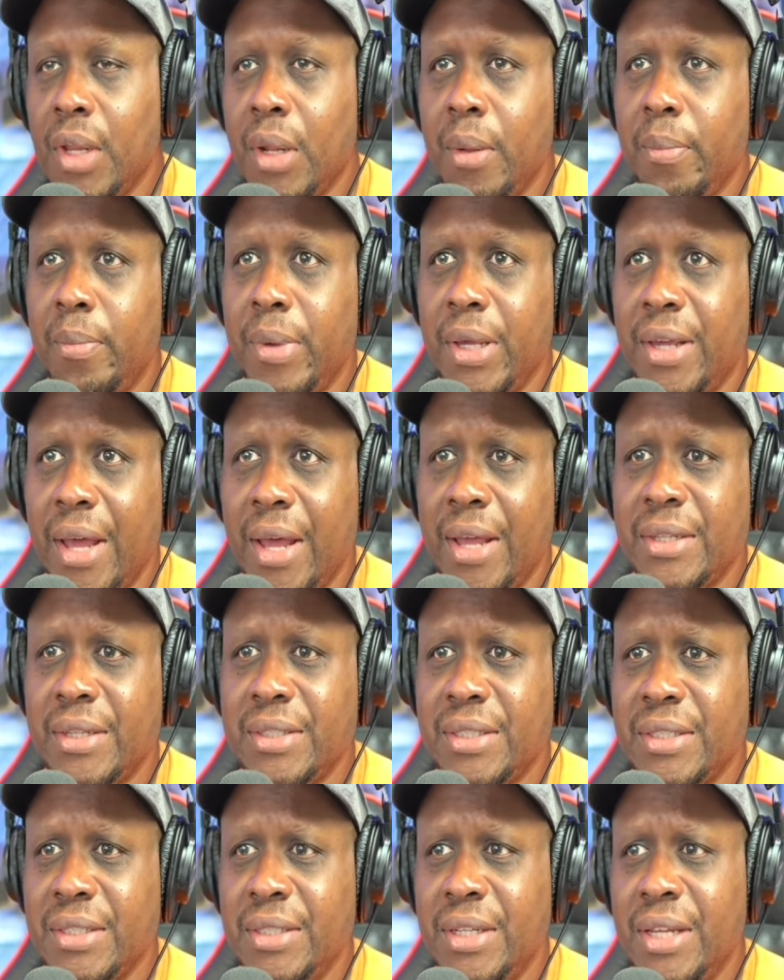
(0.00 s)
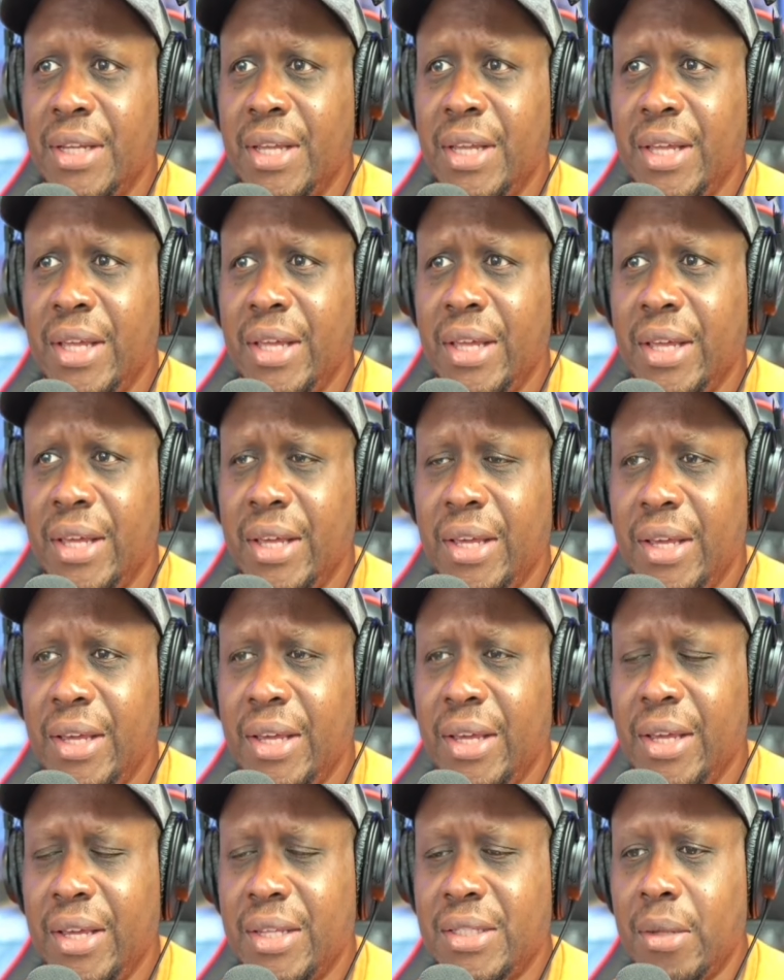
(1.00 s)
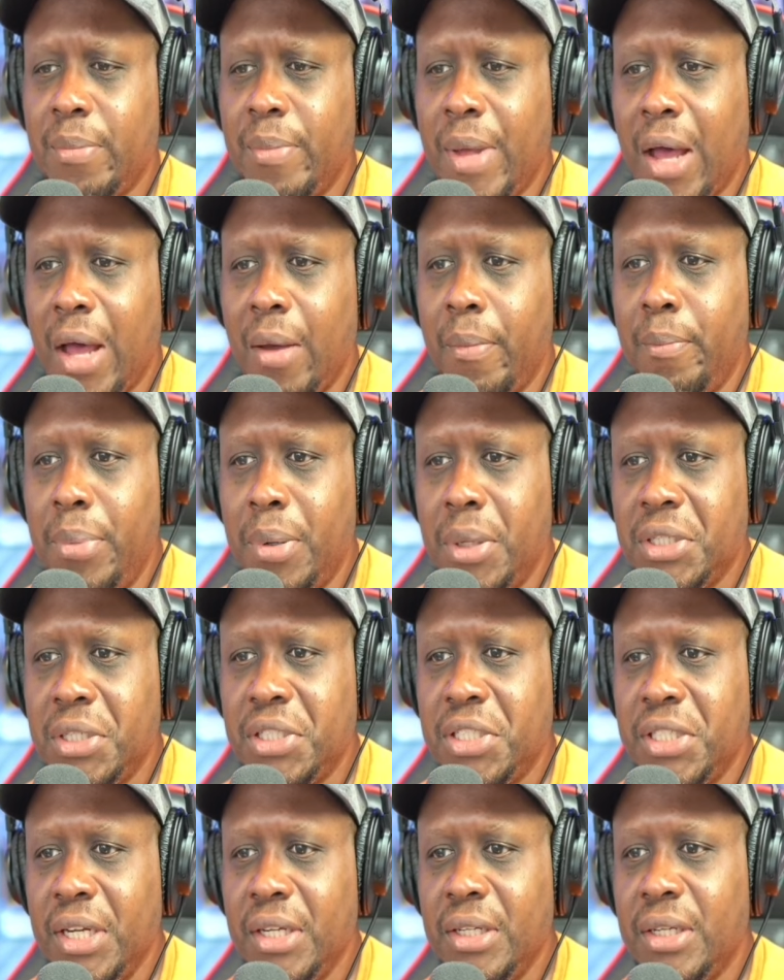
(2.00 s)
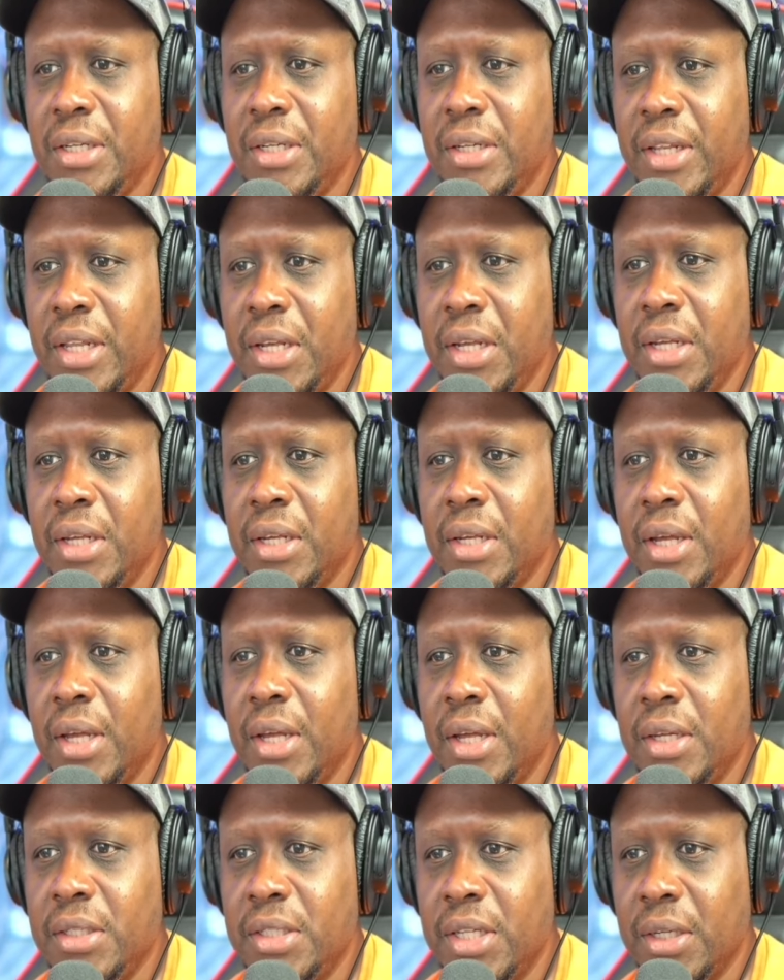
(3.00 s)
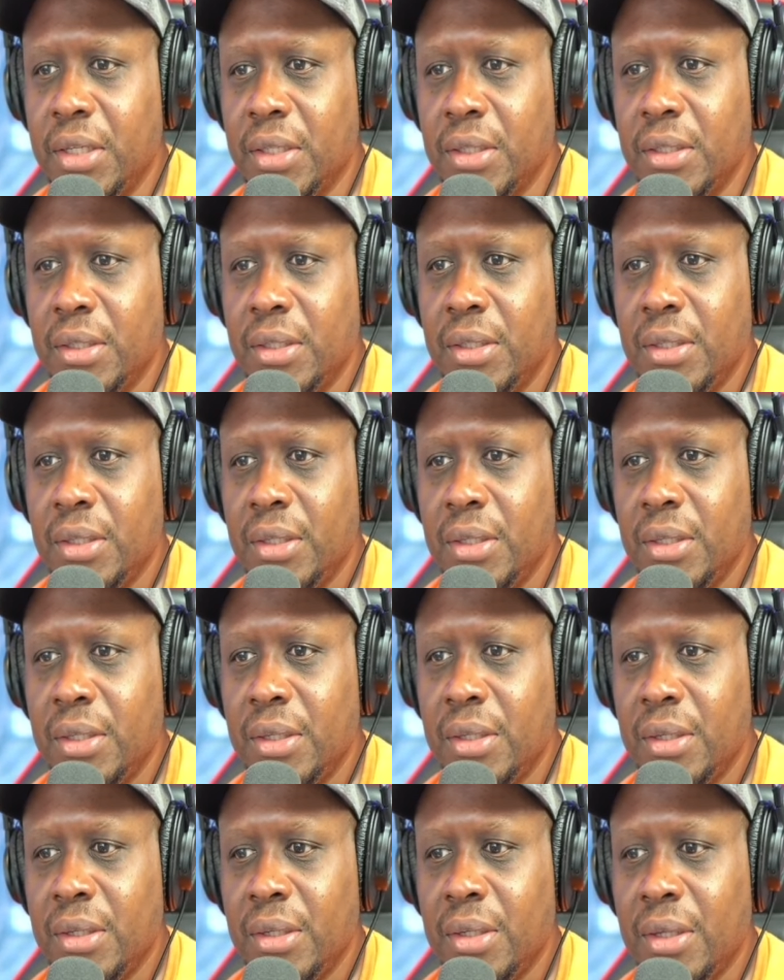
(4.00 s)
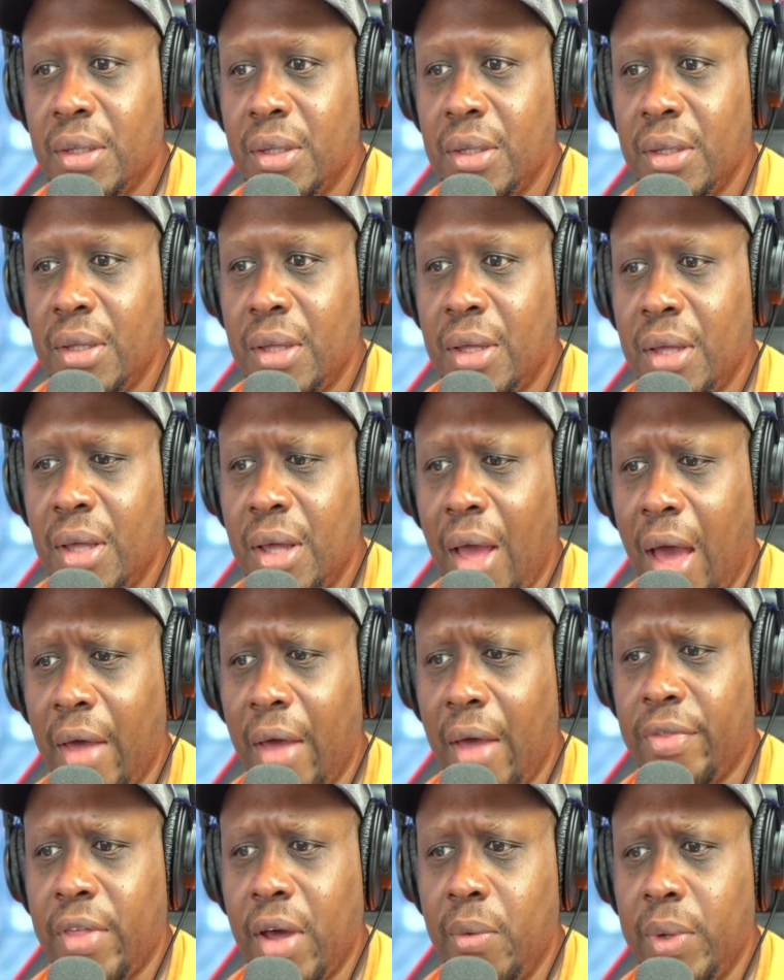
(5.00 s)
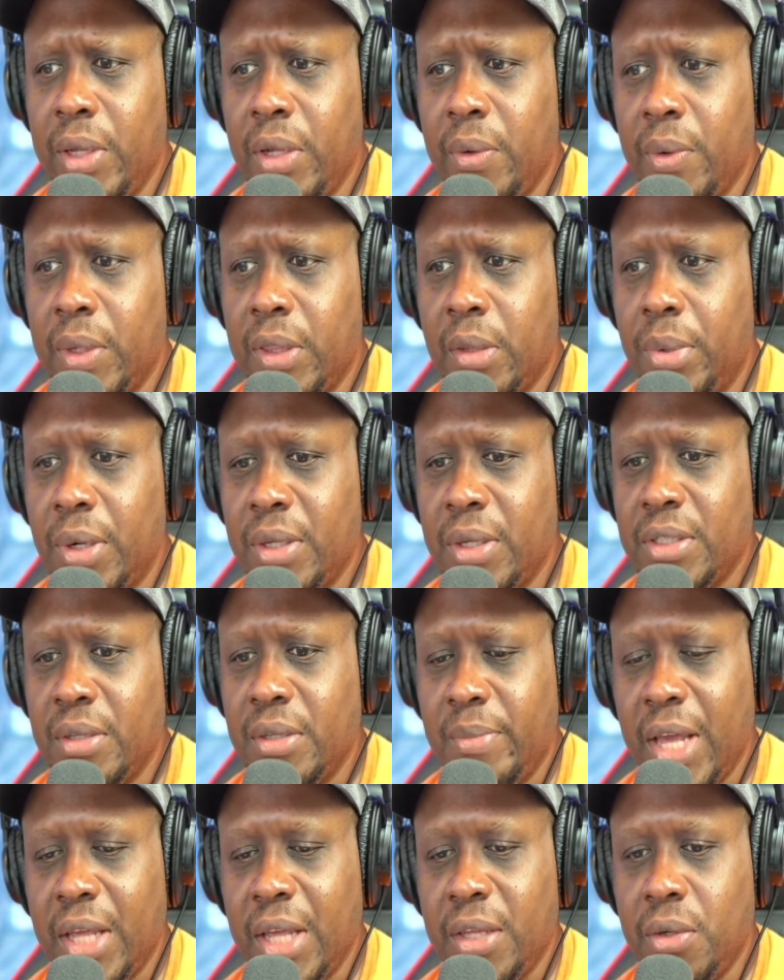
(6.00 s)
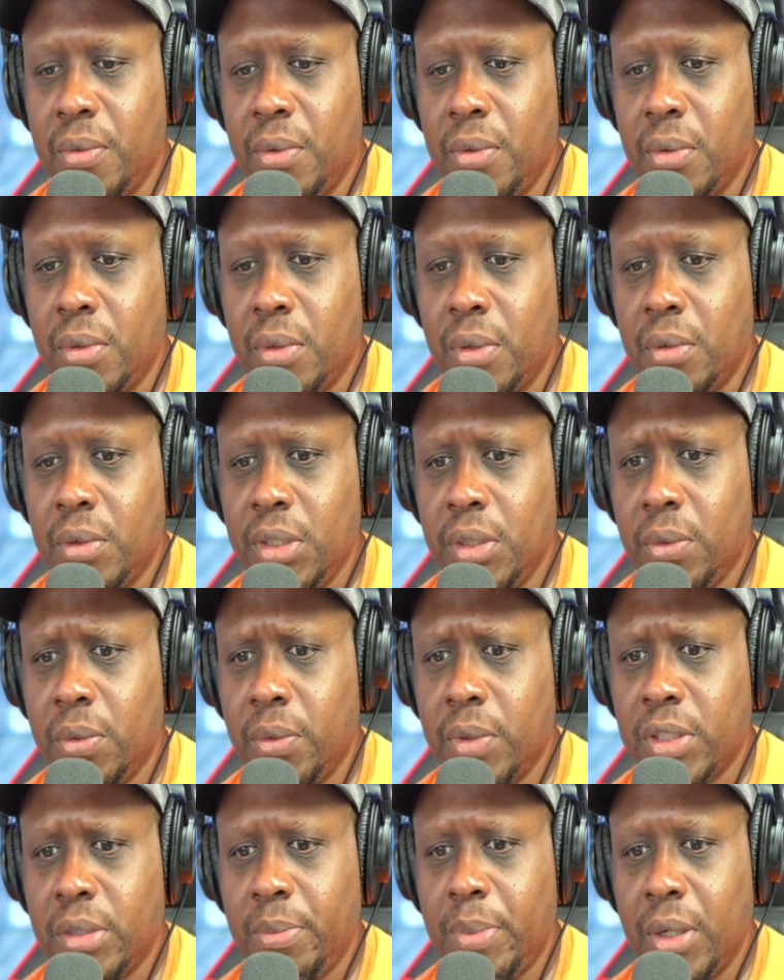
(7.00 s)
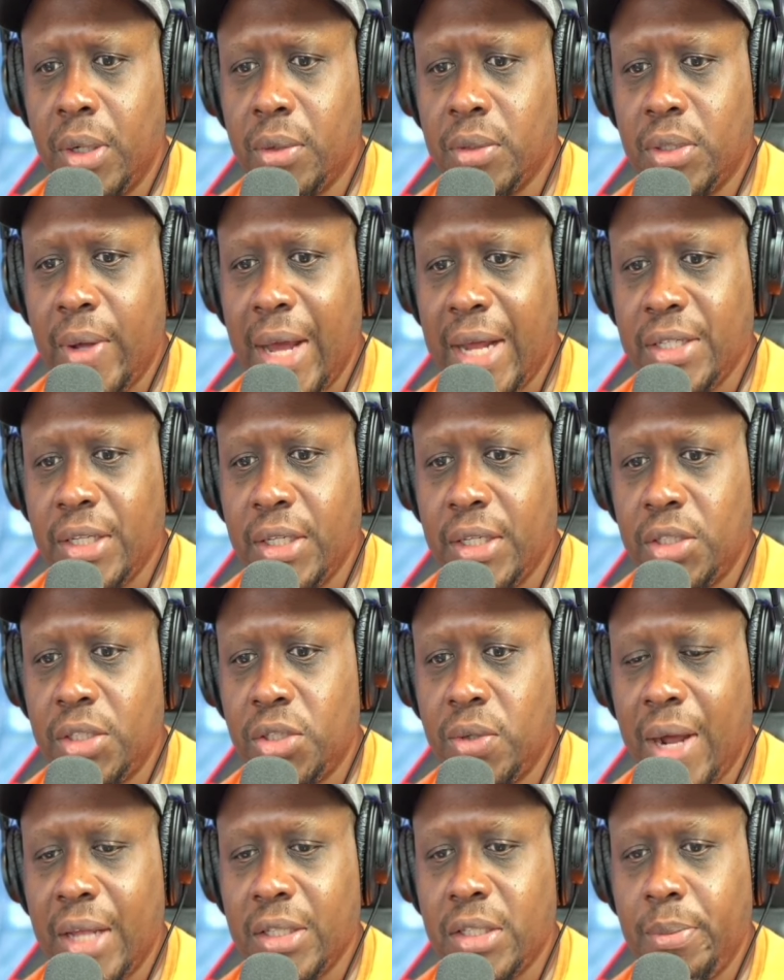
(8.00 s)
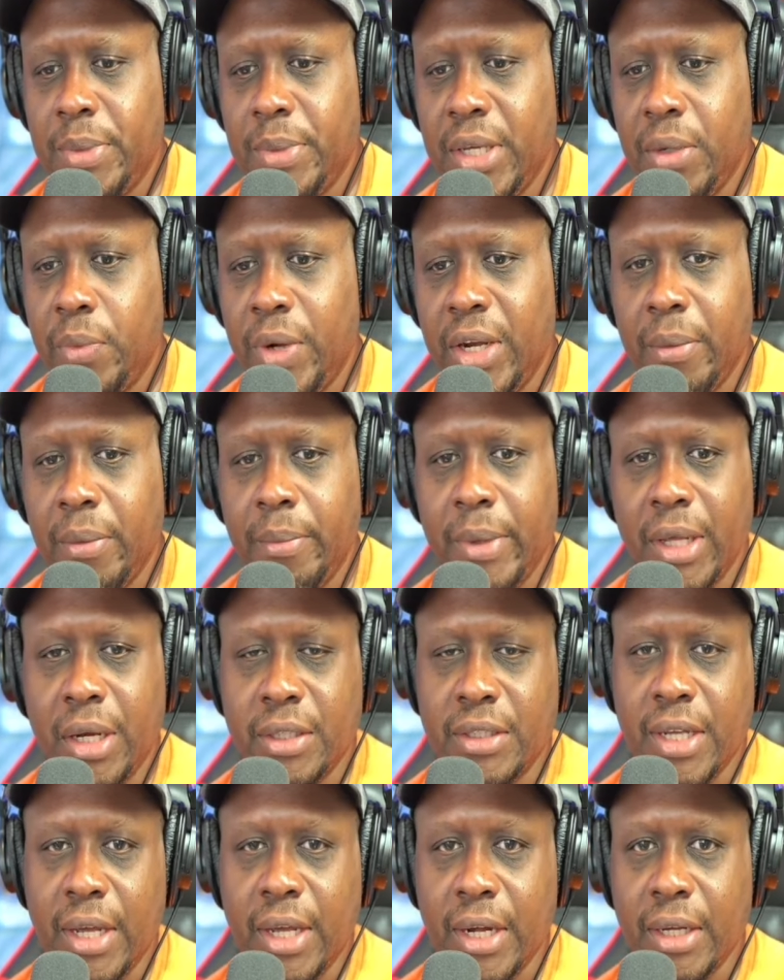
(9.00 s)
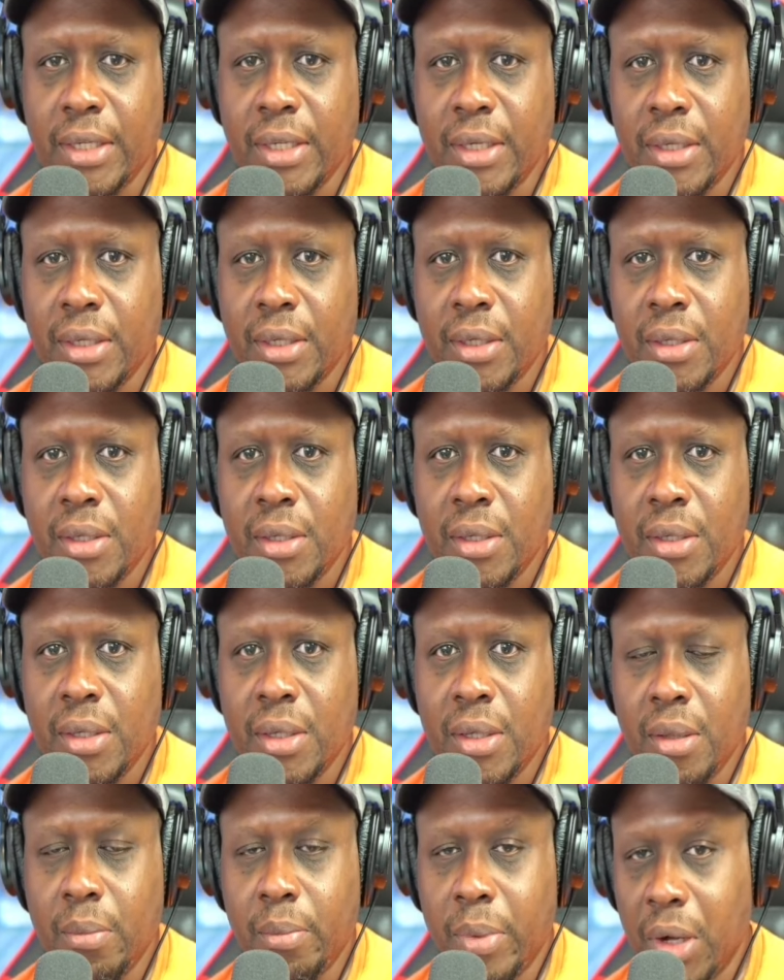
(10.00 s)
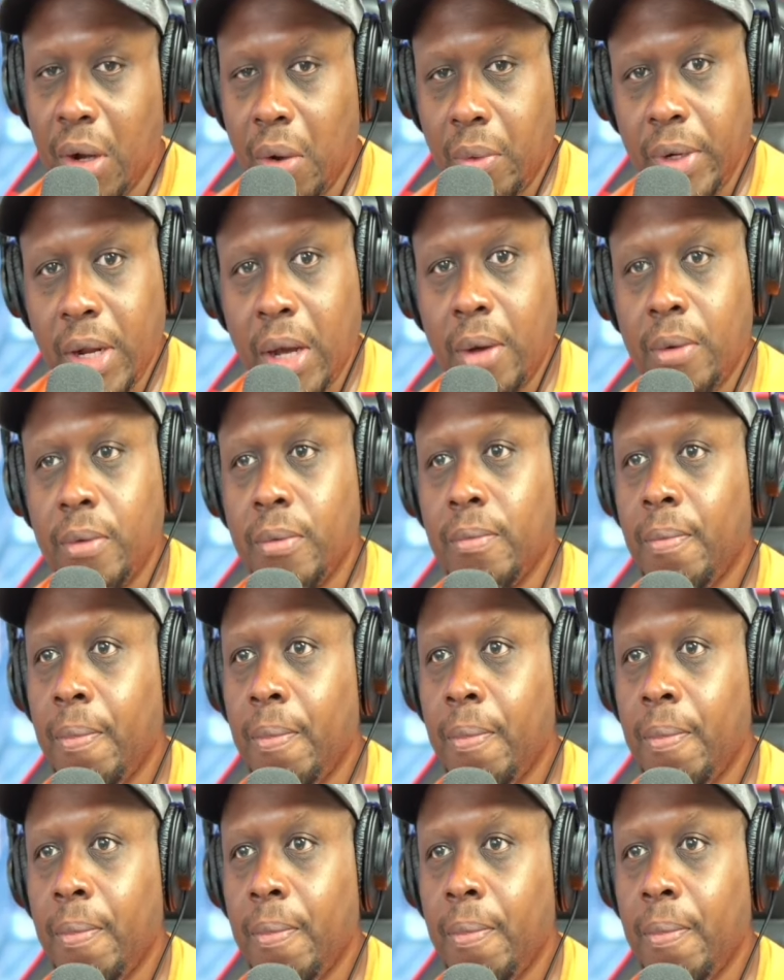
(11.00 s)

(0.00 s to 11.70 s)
because it's about pushing the agenda. I thought when you went to prison, man, you were supposed to actually try to be rehabilitated. But oh no,